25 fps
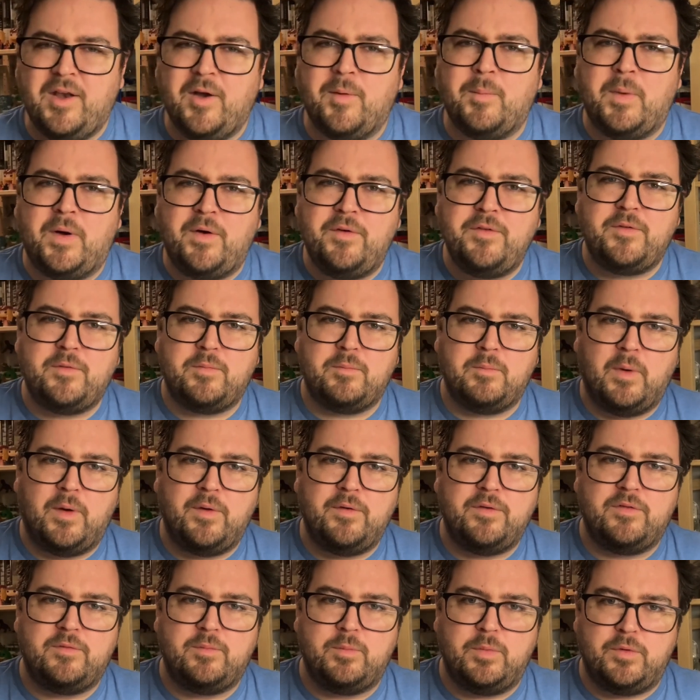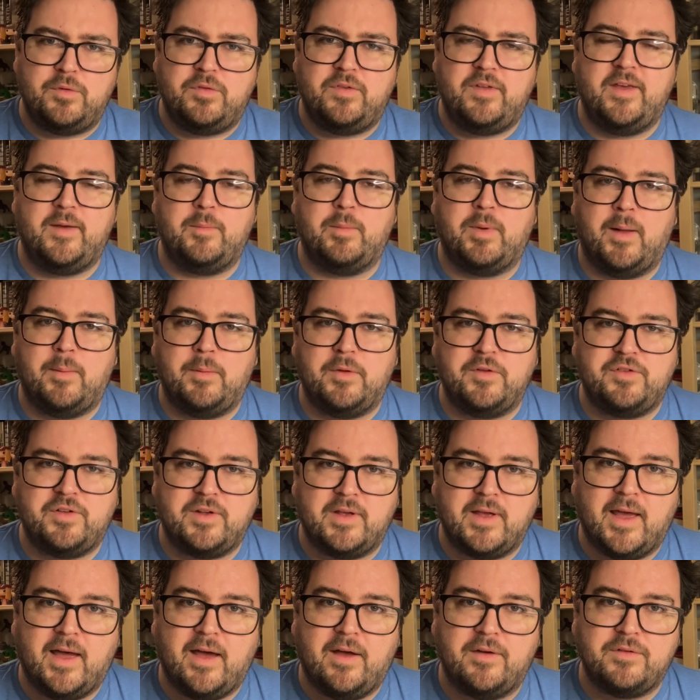most boutique publishing
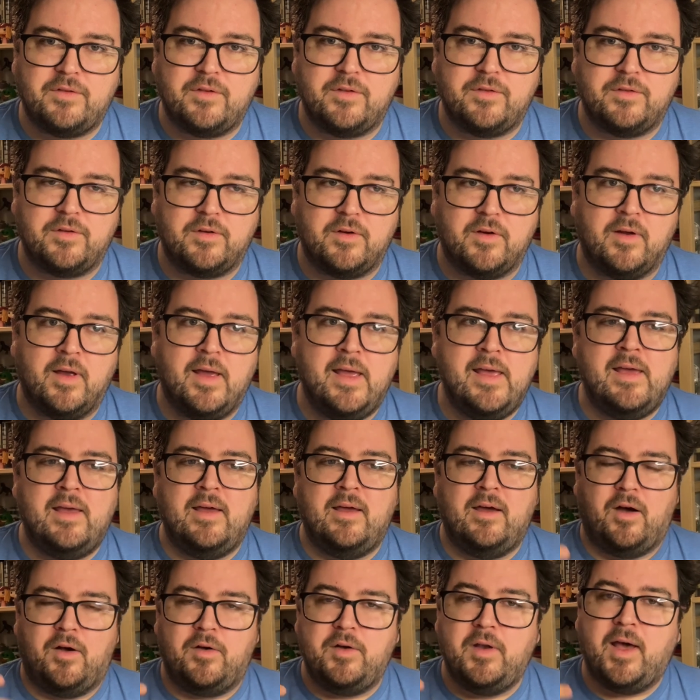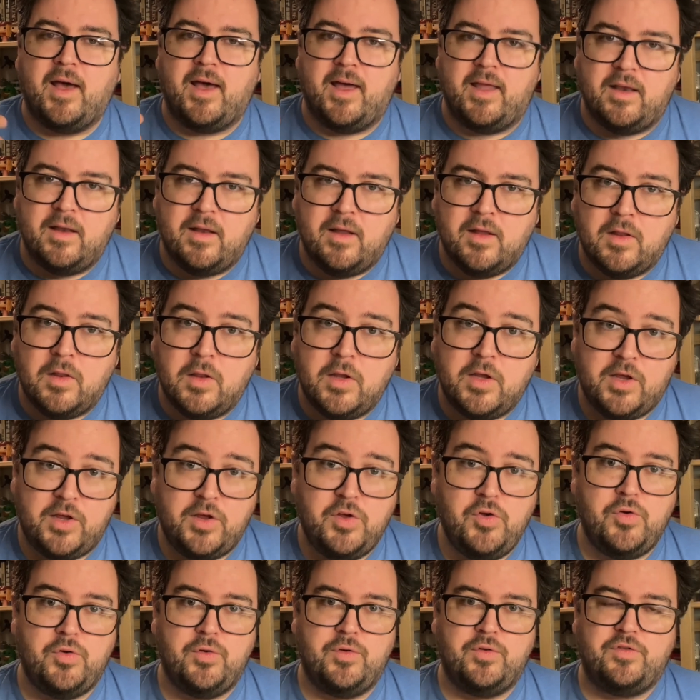houses are not
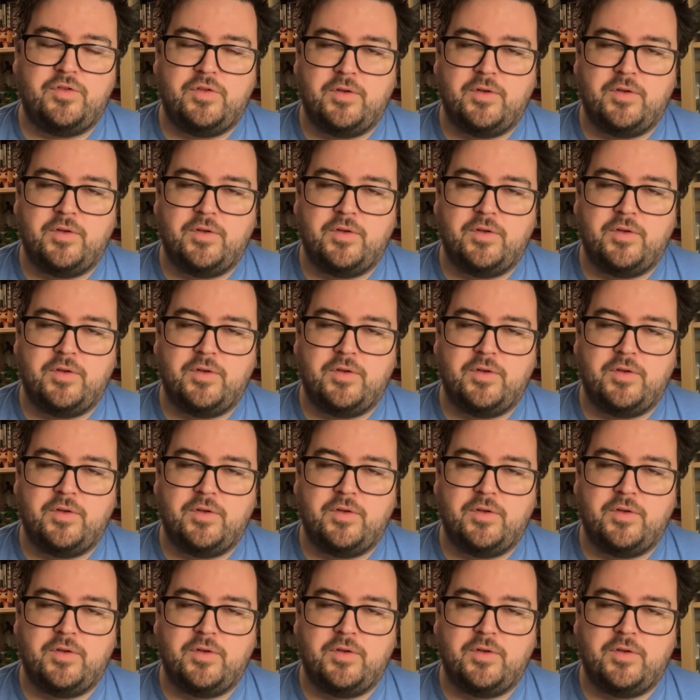huge.